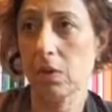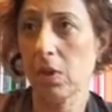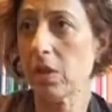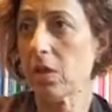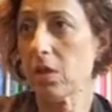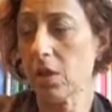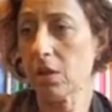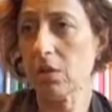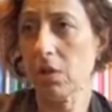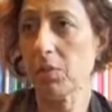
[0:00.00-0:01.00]
here,
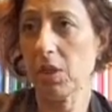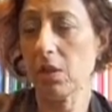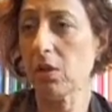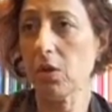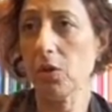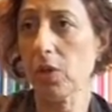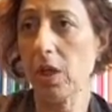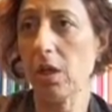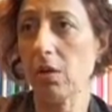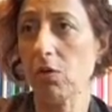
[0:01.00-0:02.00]
and I mean in the
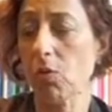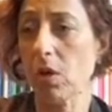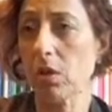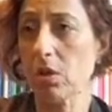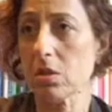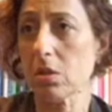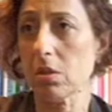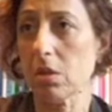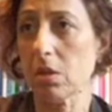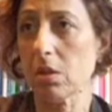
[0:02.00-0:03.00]
UK as well as
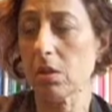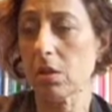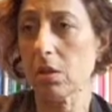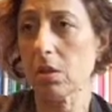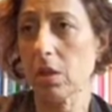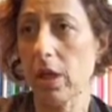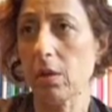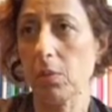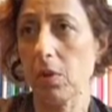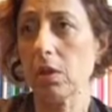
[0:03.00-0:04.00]
in
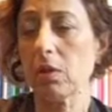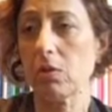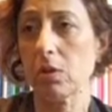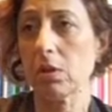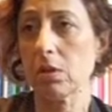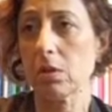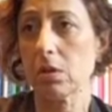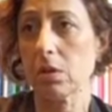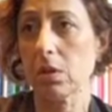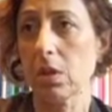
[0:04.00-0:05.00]
Arab countries.
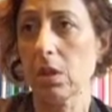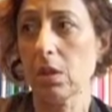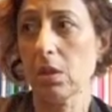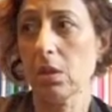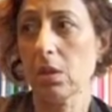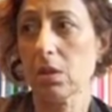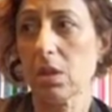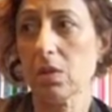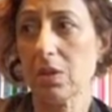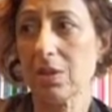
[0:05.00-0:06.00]

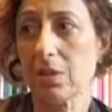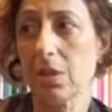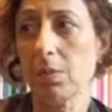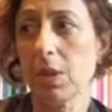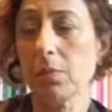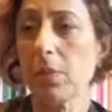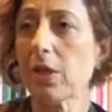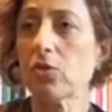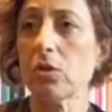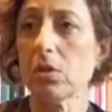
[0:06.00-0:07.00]
So I was extremely
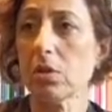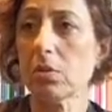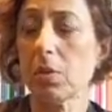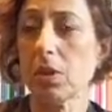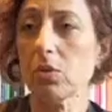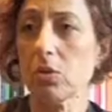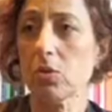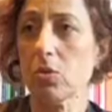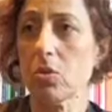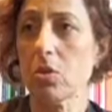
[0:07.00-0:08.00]
passionate about
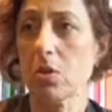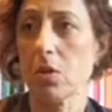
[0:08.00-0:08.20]
it all.